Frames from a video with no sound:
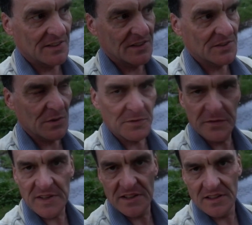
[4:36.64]
you don't
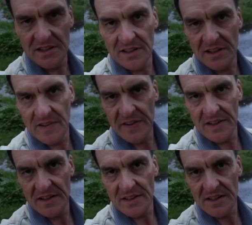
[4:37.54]
feel
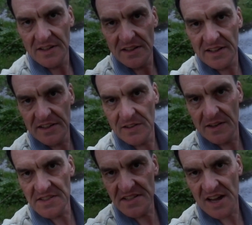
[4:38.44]
like you're
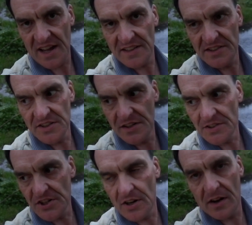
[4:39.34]
as tied to your
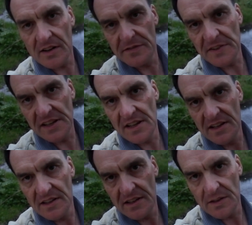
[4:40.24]
geography
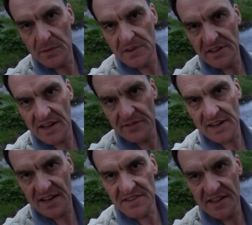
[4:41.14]
when you have an
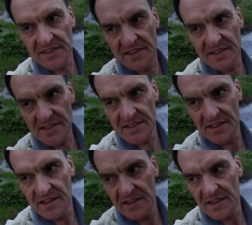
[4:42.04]
asset that's
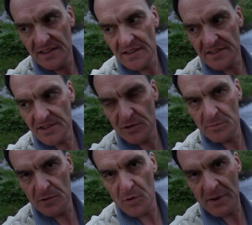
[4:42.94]
so
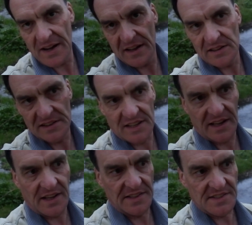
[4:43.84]
mobile
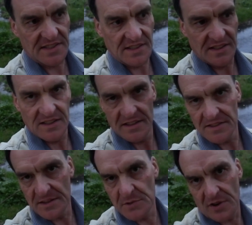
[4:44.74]
as
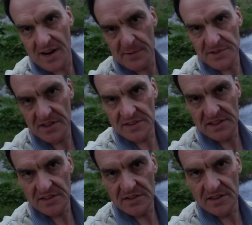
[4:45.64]
subscribers on the
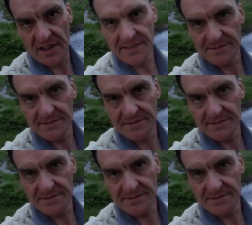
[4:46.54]
internet.